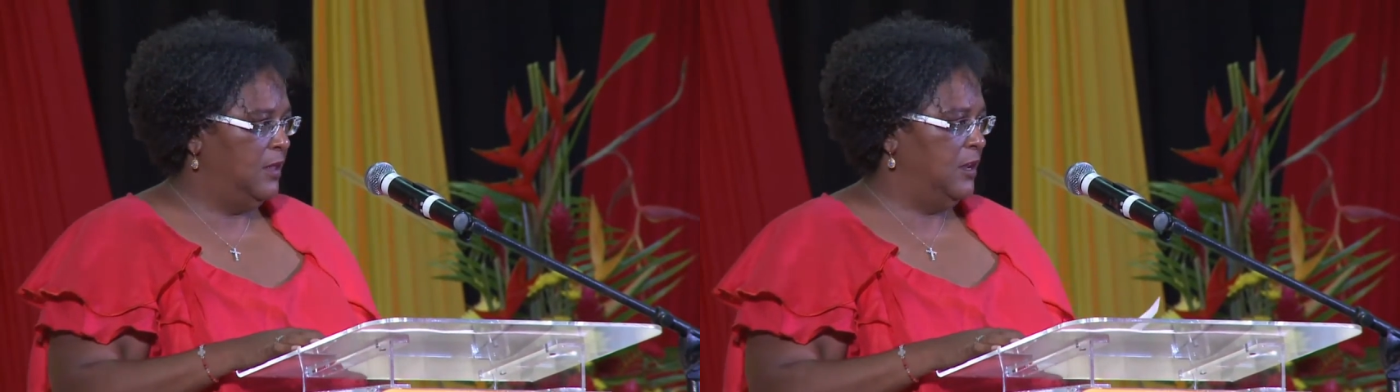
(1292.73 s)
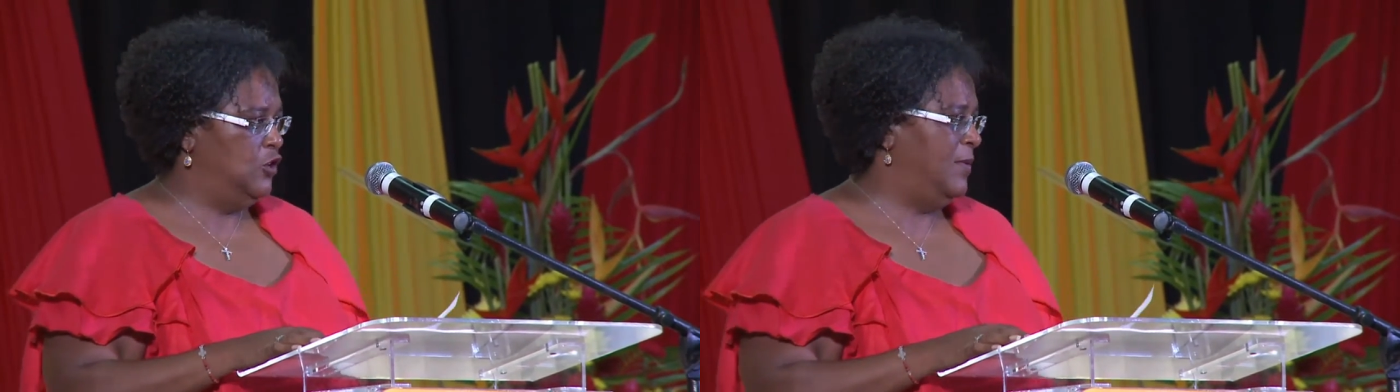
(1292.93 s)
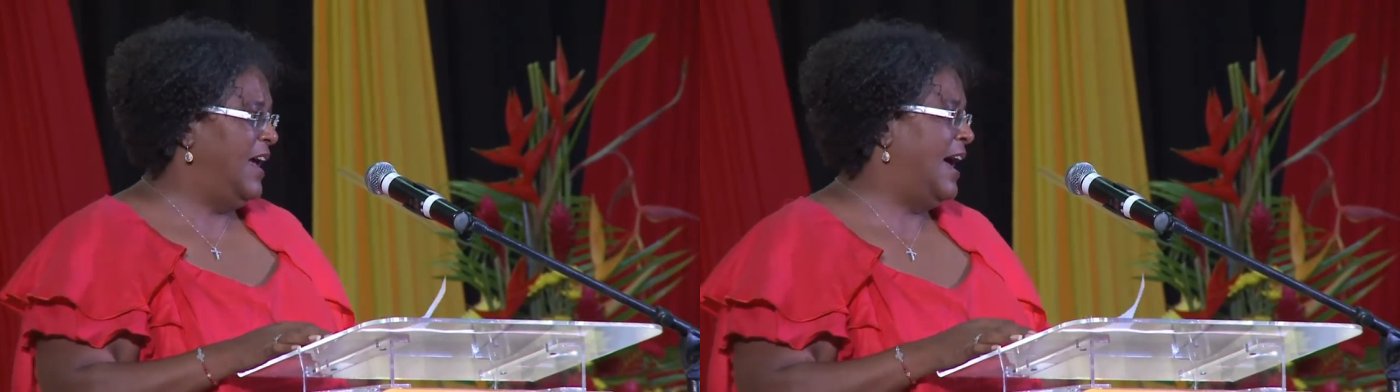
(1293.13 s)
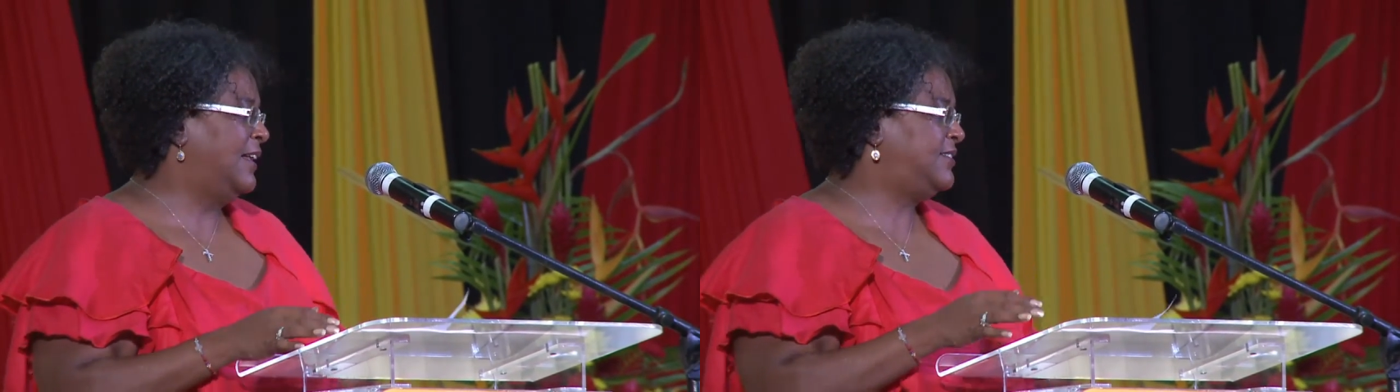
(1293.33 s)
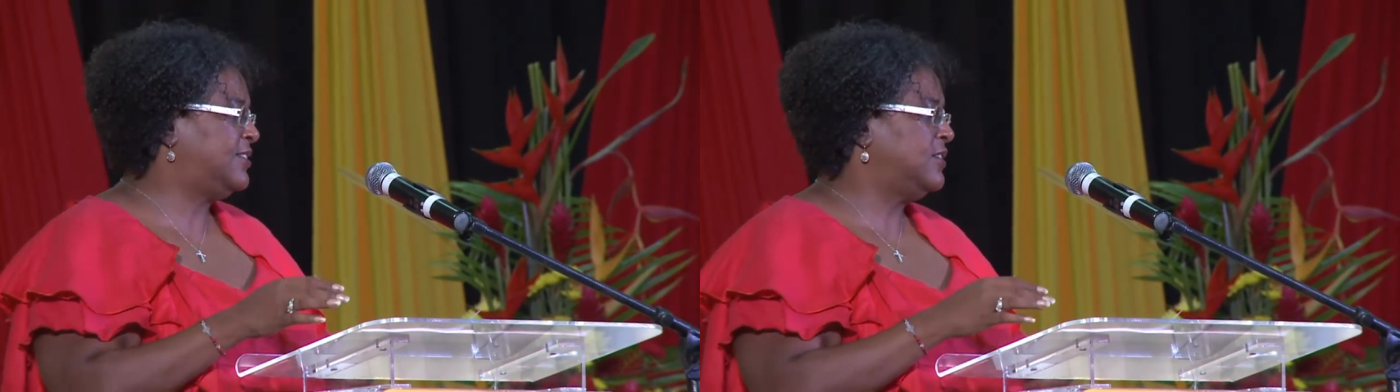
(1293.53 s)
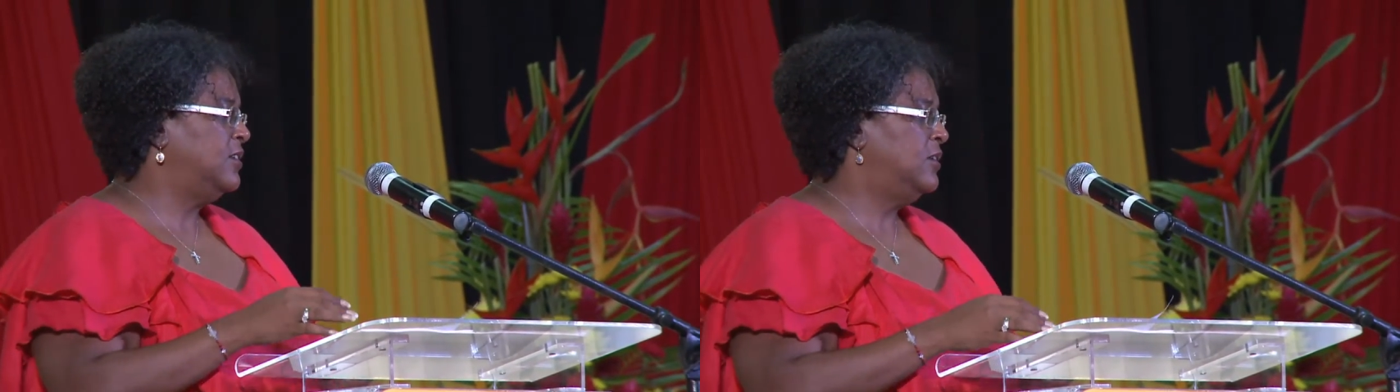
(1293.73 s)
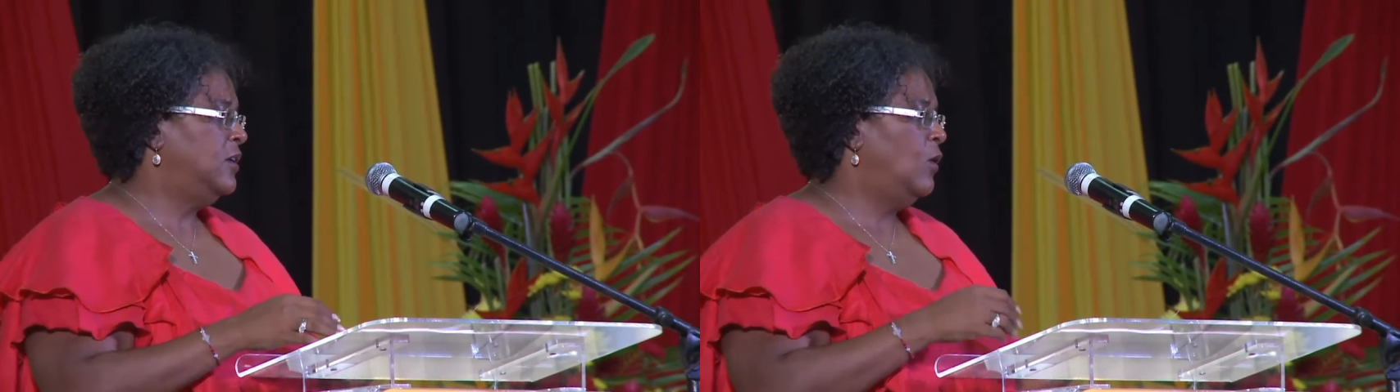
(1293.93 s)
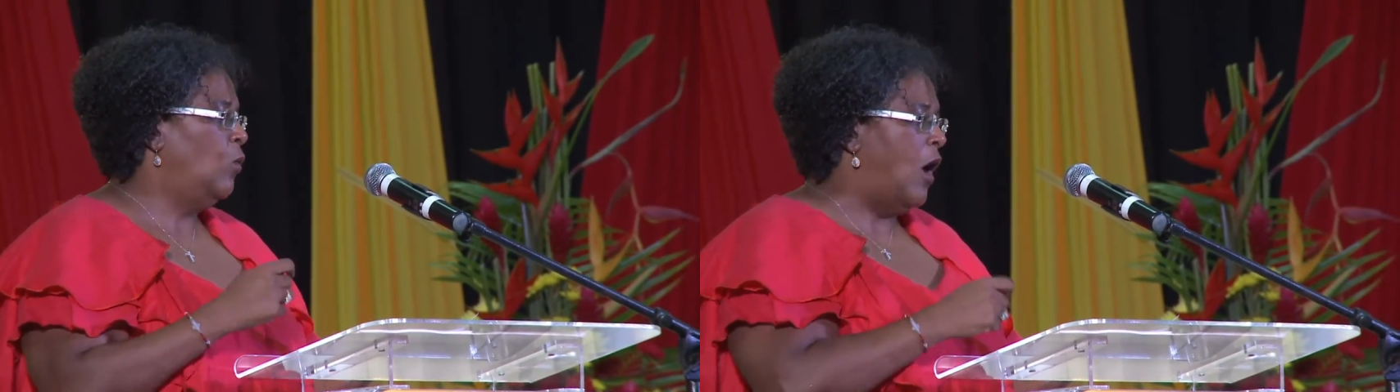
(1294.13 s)
And you may ask,
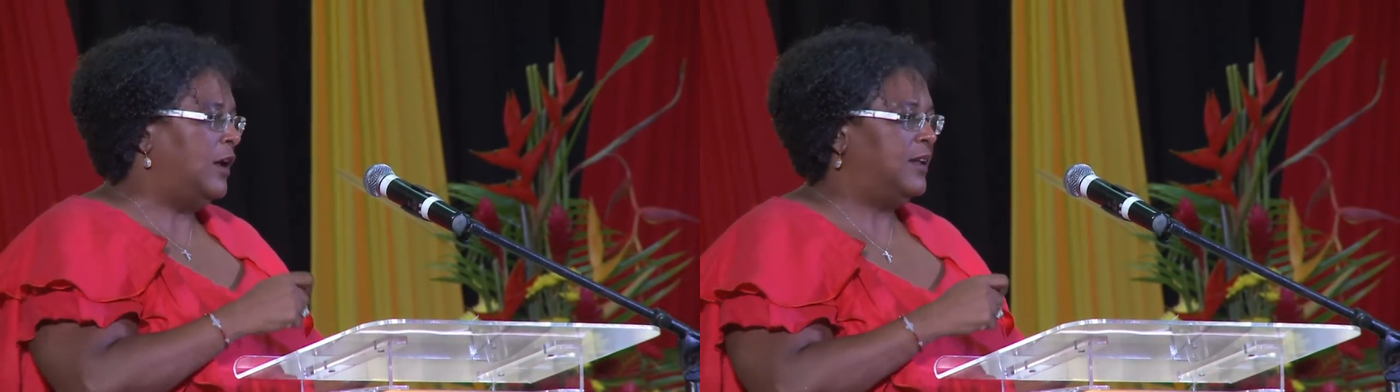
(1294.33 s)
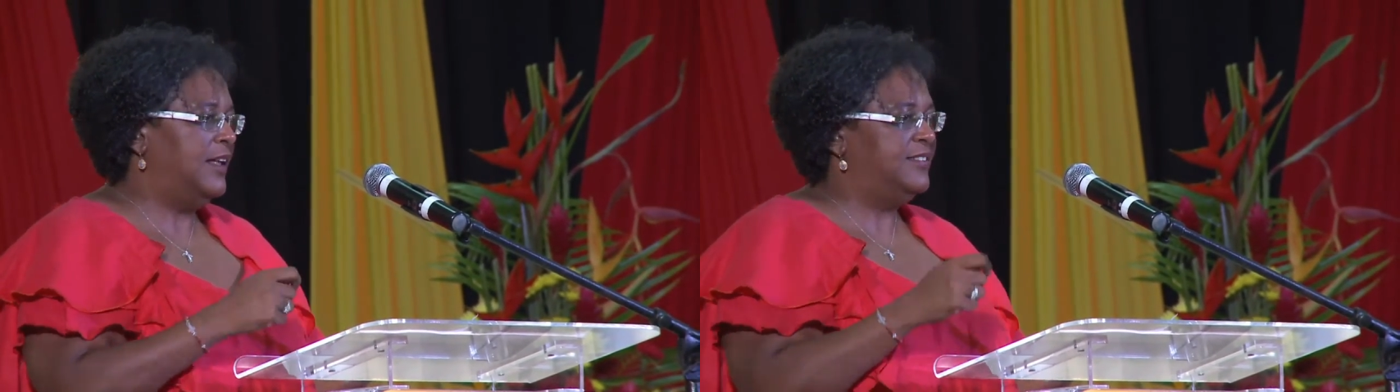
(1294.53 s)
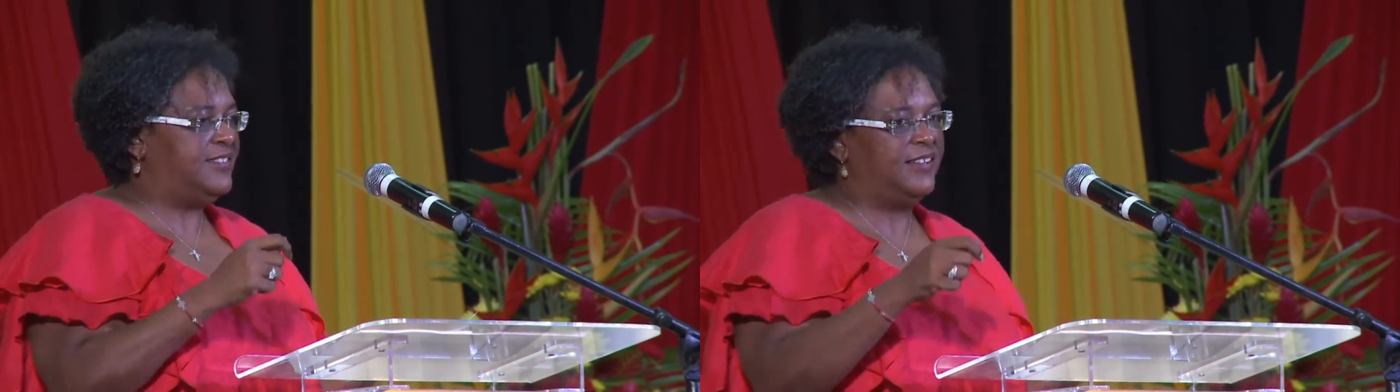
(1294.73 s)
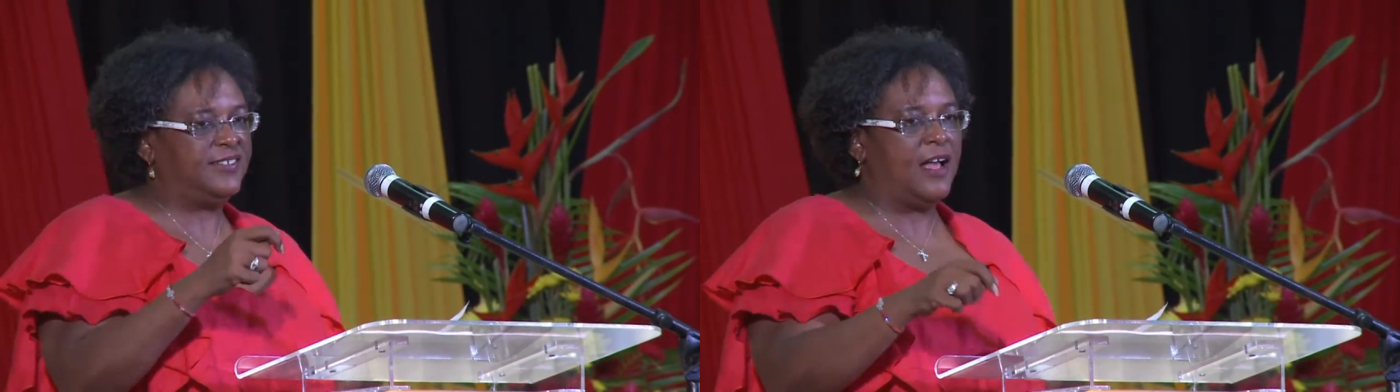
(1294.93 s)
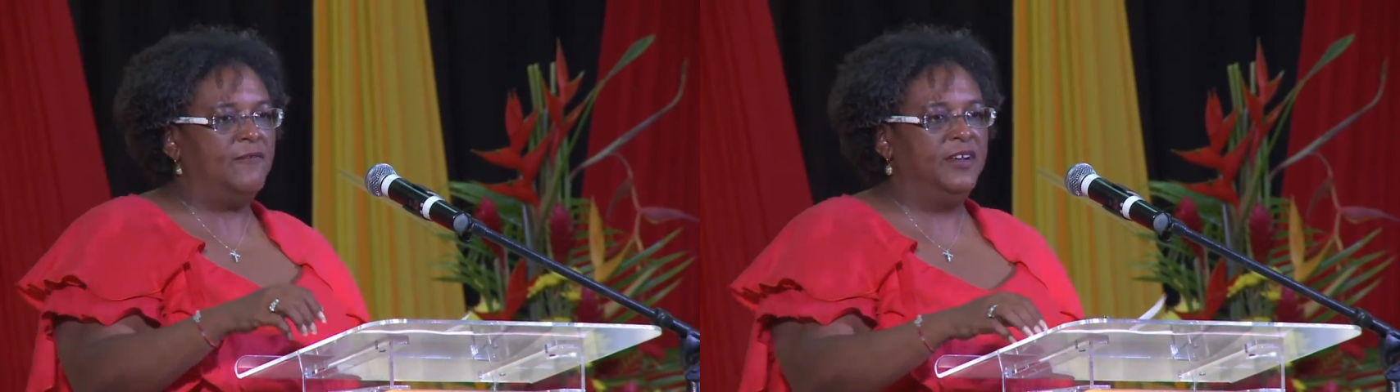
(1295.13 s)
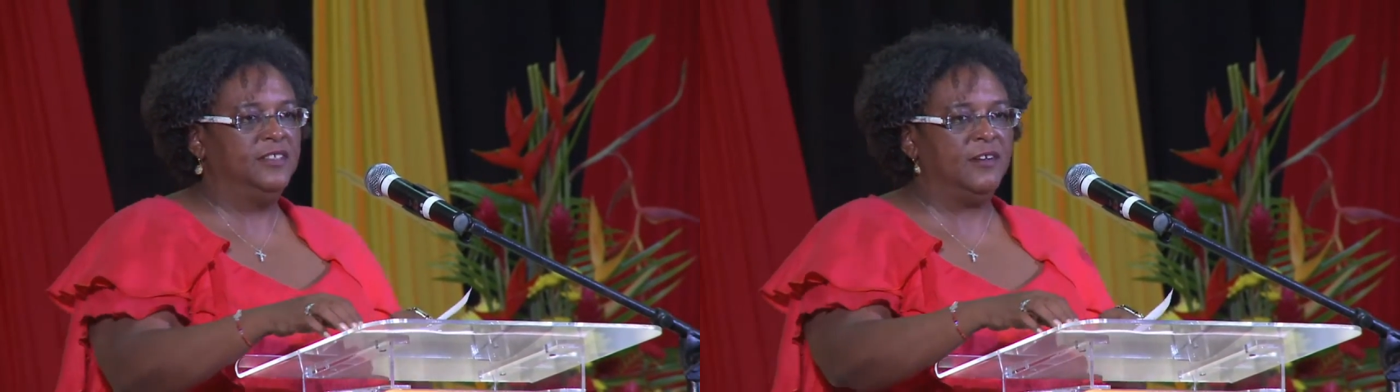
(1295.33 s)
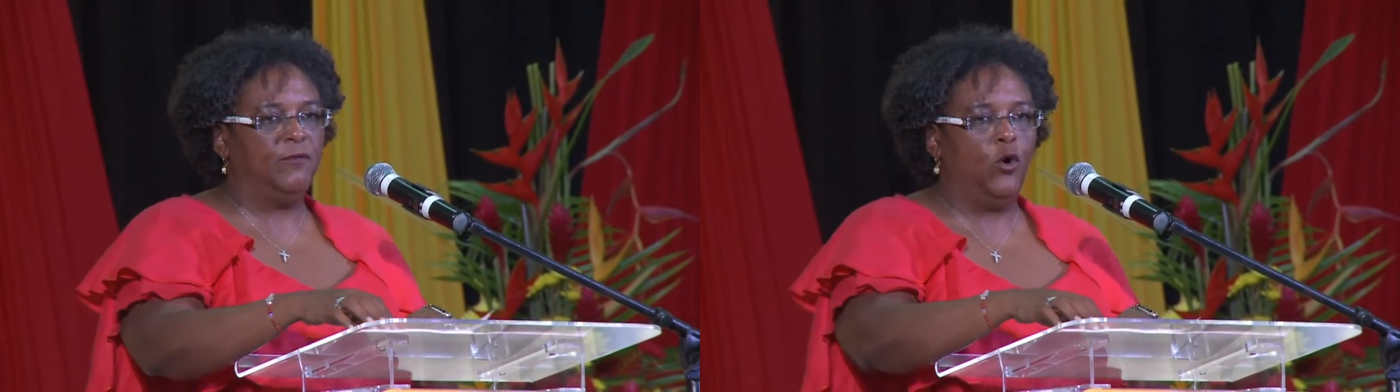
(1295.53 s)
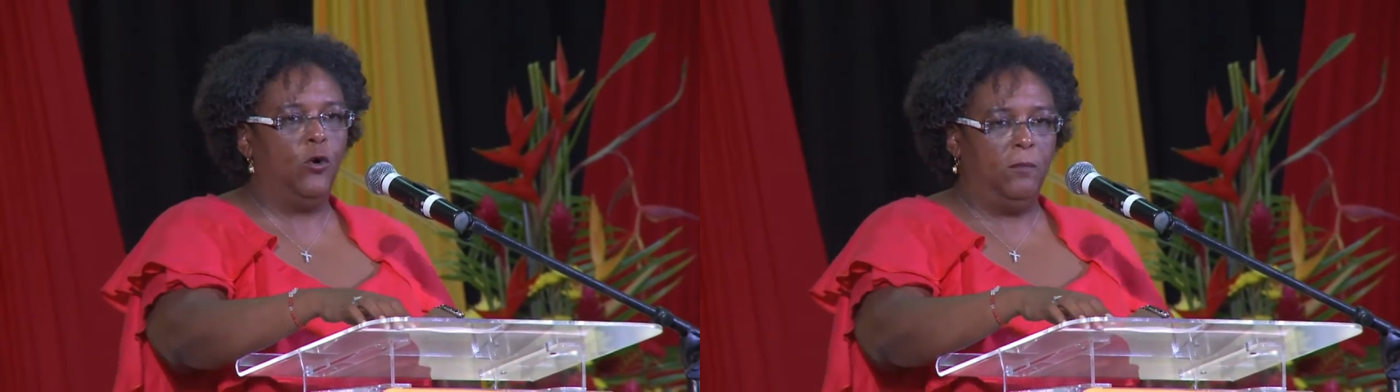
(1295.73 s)
what is this covenant of
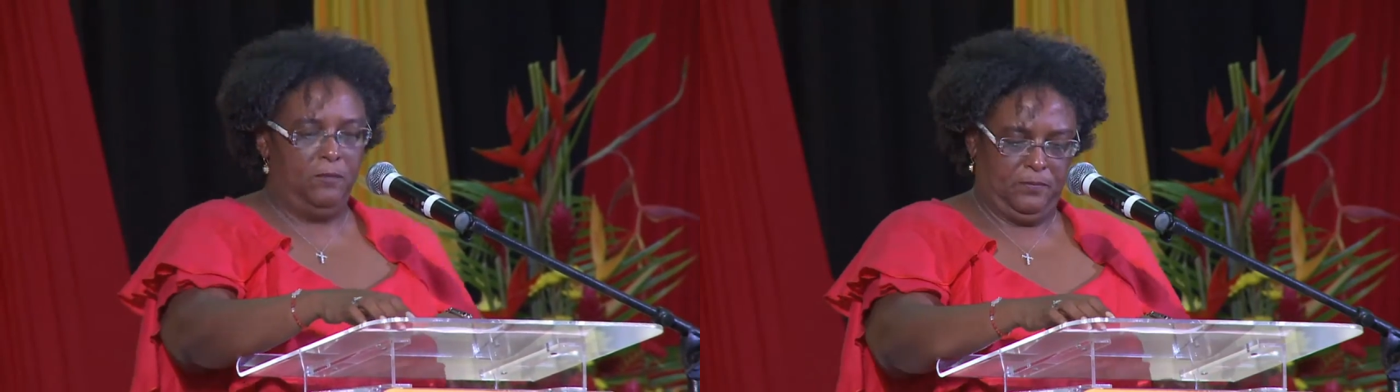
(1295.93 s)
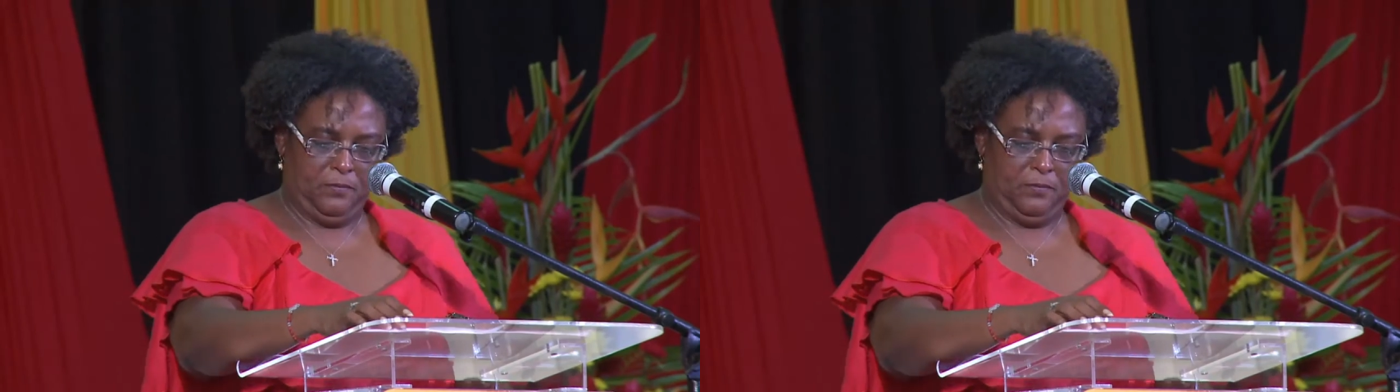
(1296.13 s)
hope?